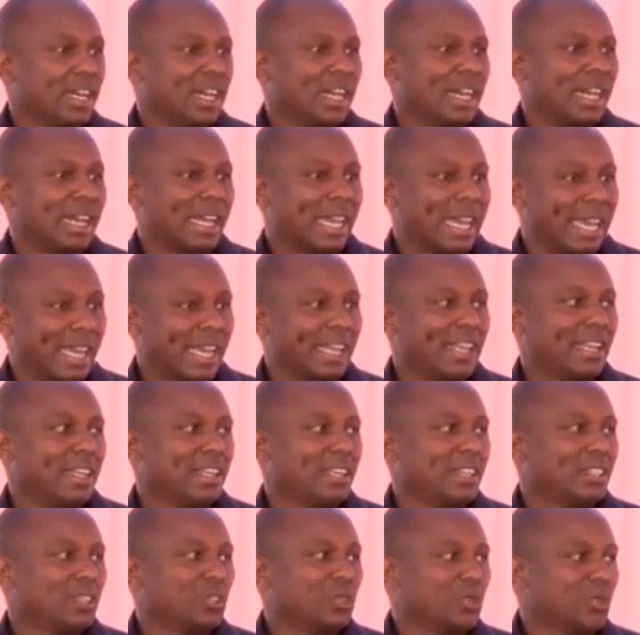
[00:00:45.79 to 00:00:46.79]

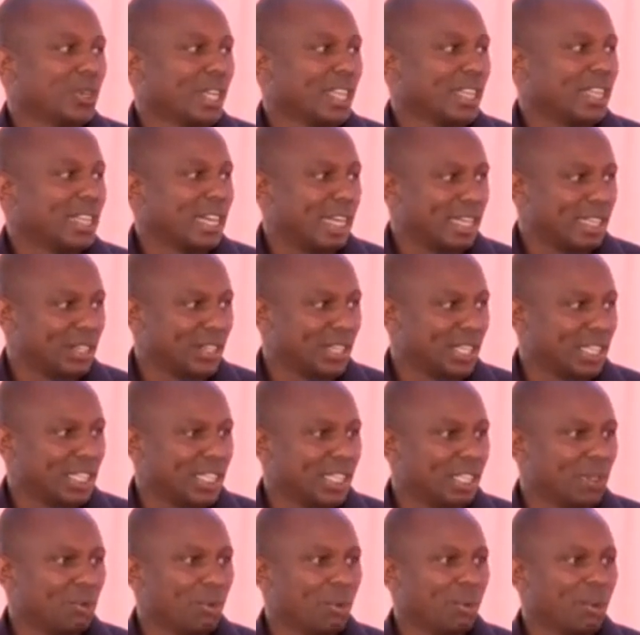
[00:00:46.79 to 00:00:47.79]
Again, during third
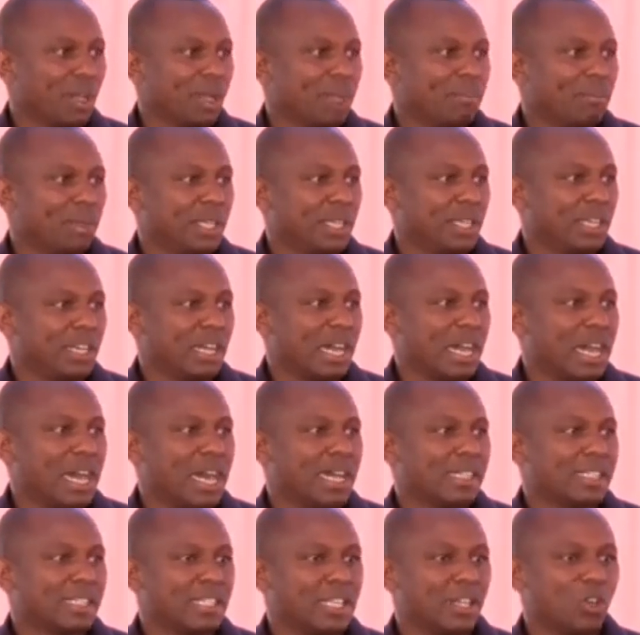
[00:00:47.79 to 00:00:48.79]
reading, we will be
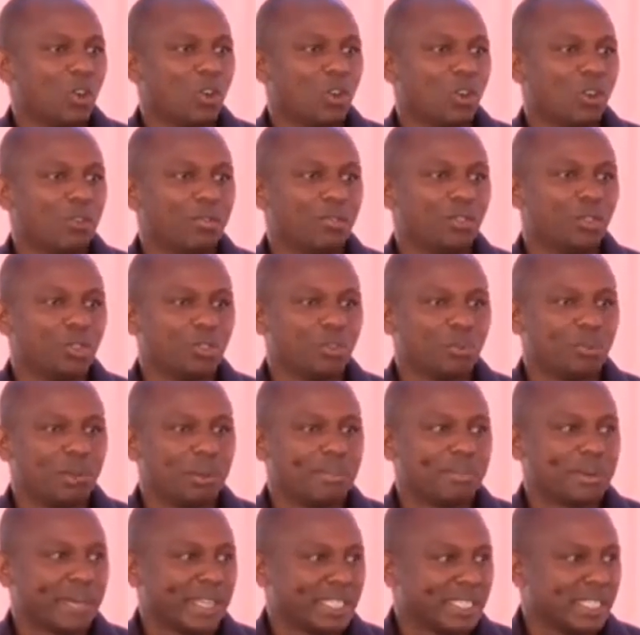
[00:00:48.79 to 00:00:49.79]
asking all of you to be
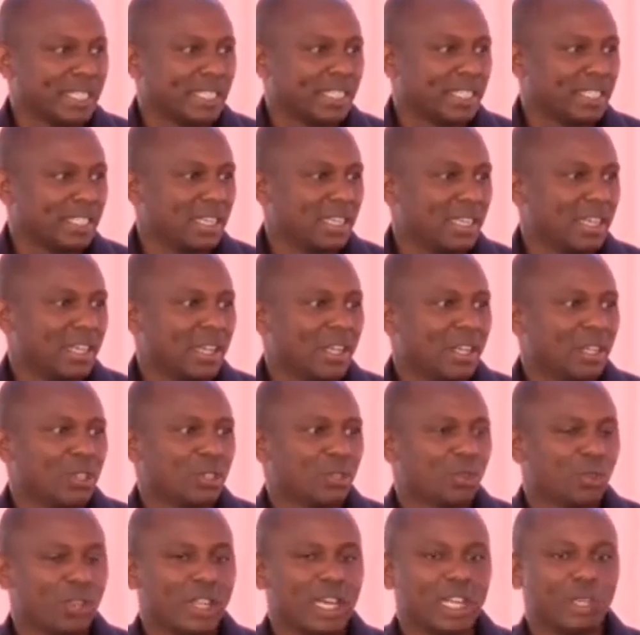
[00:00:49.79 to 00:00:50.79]
present
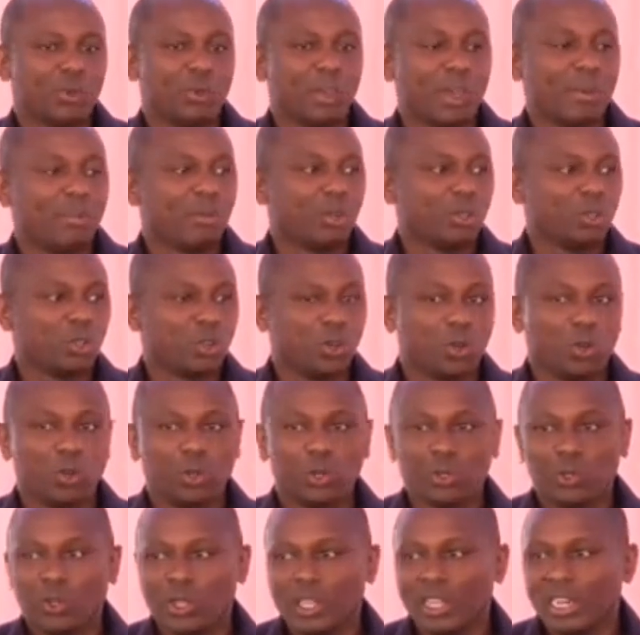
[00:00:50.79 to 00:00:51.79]
so that we're able to
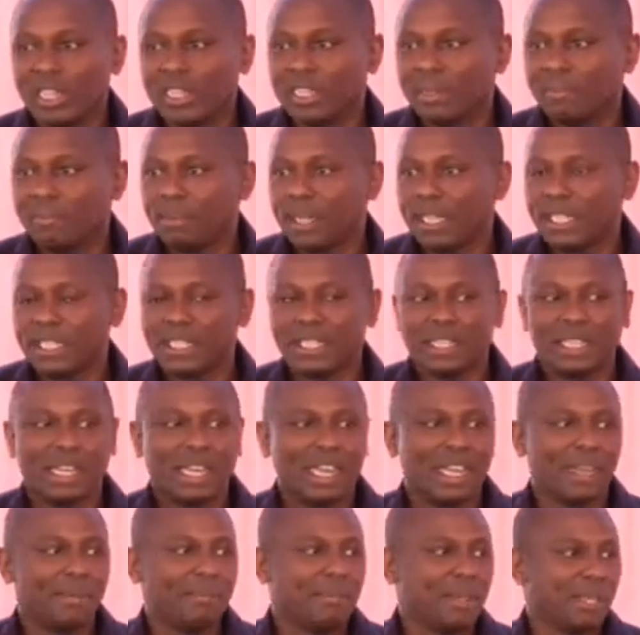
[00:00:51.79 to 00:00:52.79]
conclude with that debate
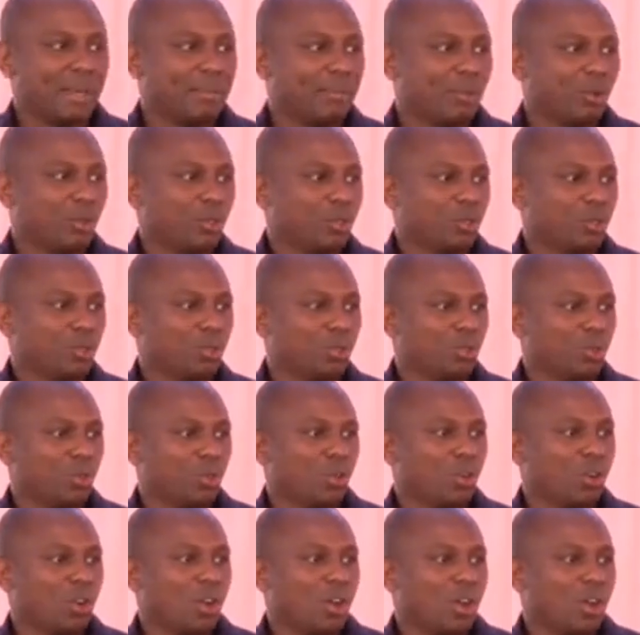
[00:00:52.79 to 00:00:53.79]
and be able
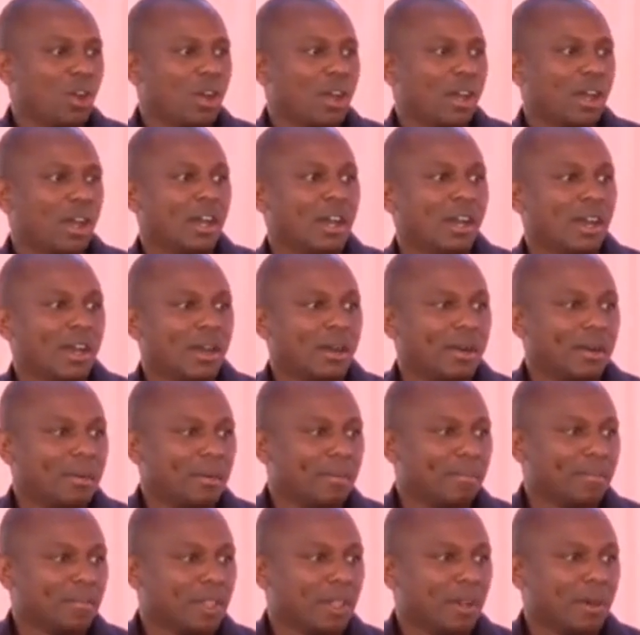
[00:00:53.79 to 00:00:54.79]
to uh,
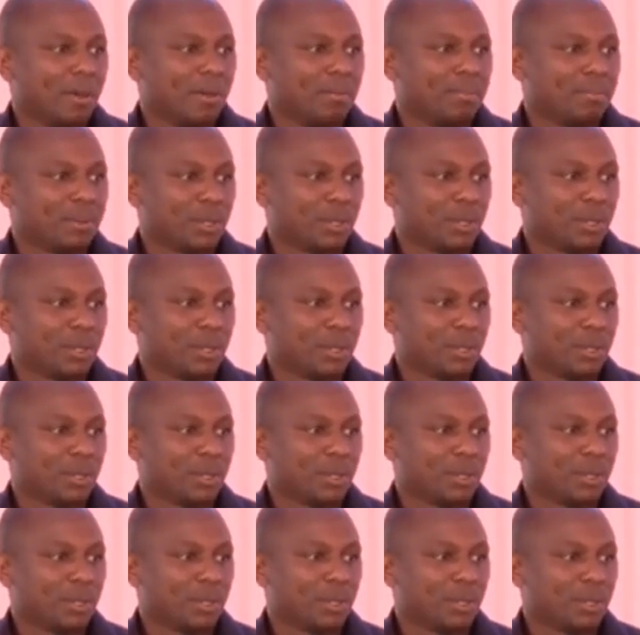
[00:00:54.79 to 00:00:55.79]
uh, process
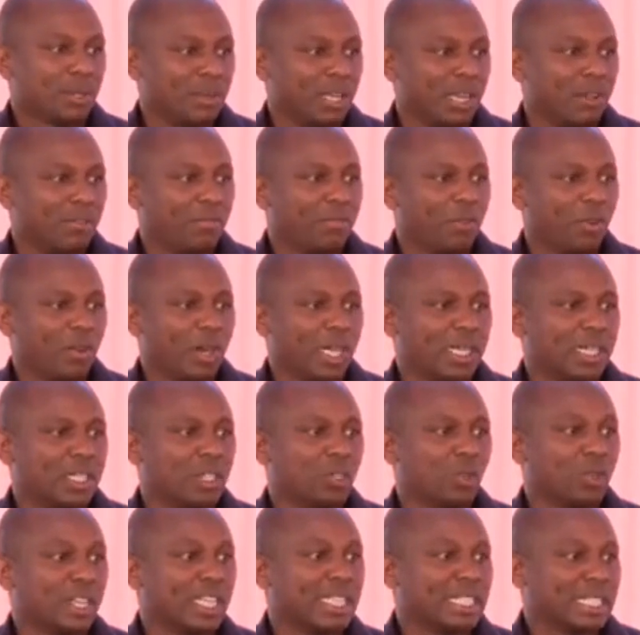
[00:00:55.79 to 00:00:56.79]
the bill forward
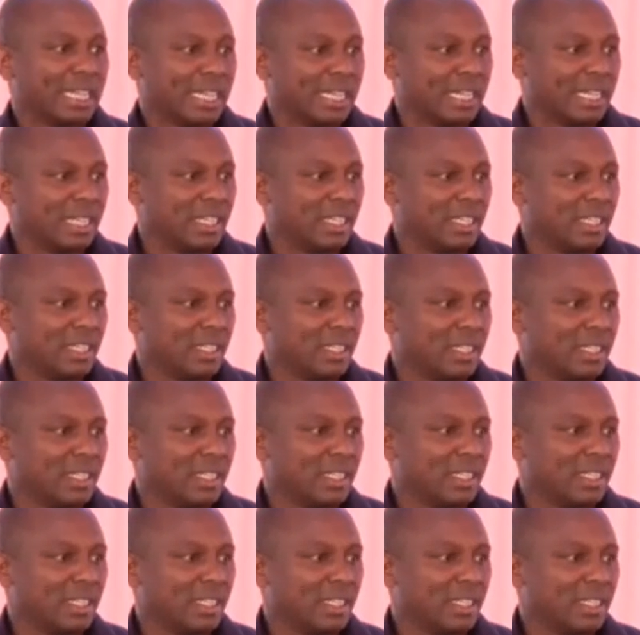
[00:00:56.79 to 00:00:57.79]
to the Senate
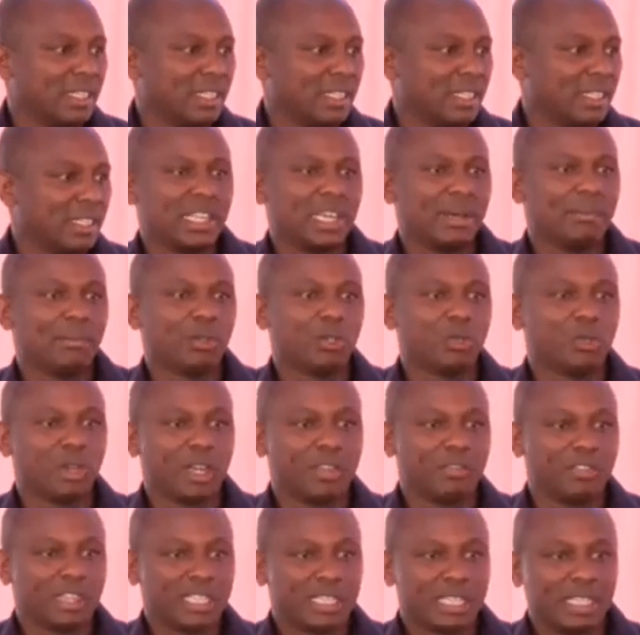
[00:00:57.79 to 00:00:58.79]
so that they're able to
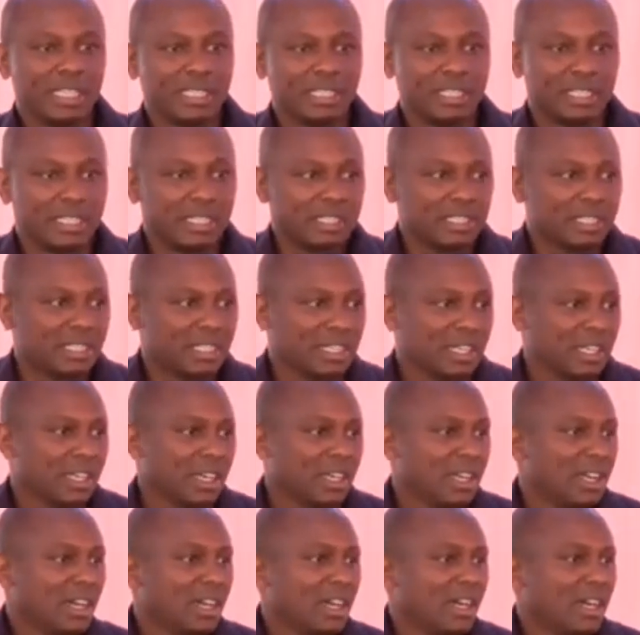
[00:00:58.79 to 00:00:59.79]
advertise it
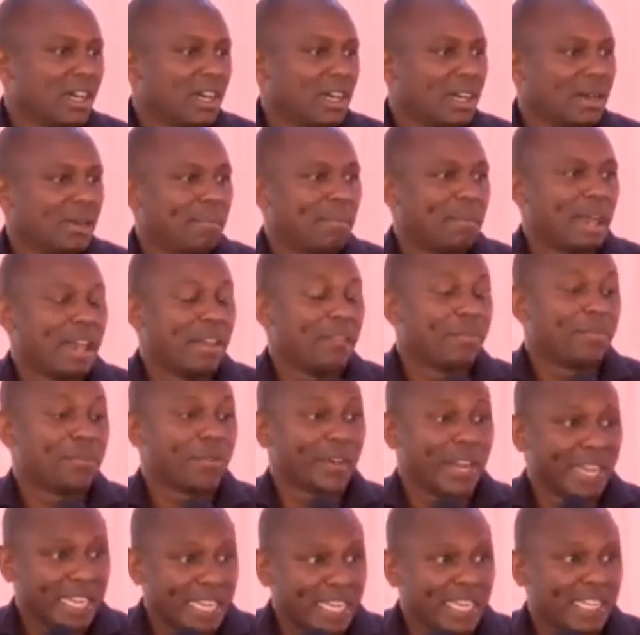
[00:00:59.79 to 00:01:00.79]
uh, by
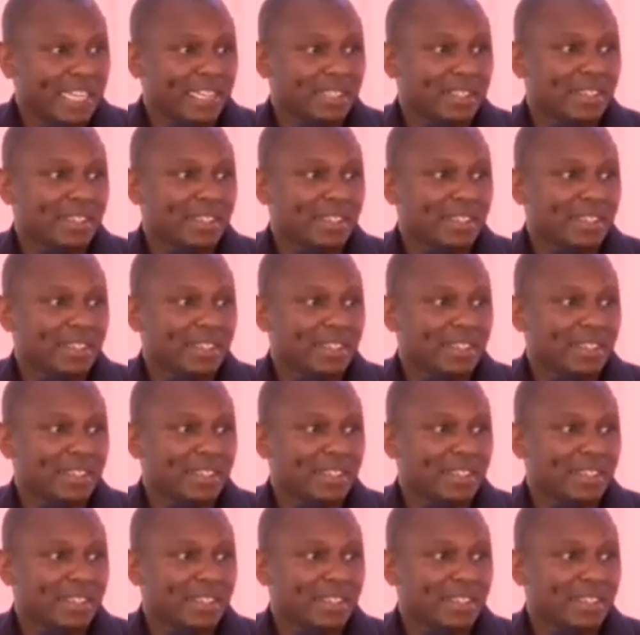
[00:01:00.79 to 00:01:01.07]
Friday,